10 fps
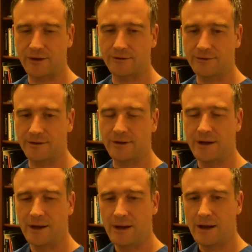often.
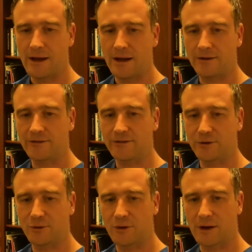
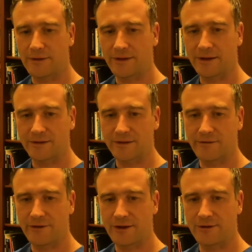So I think it's
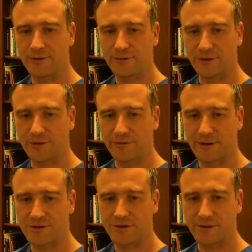a very useful
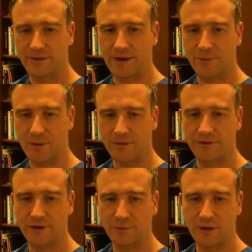intervention that probably
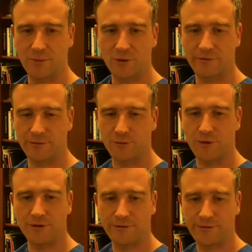is going to play more of a
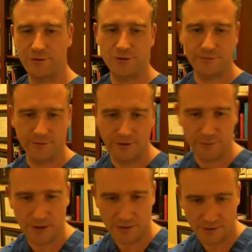role in the future for these
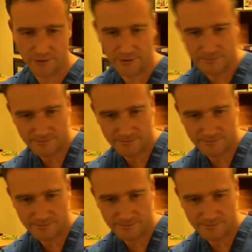patients.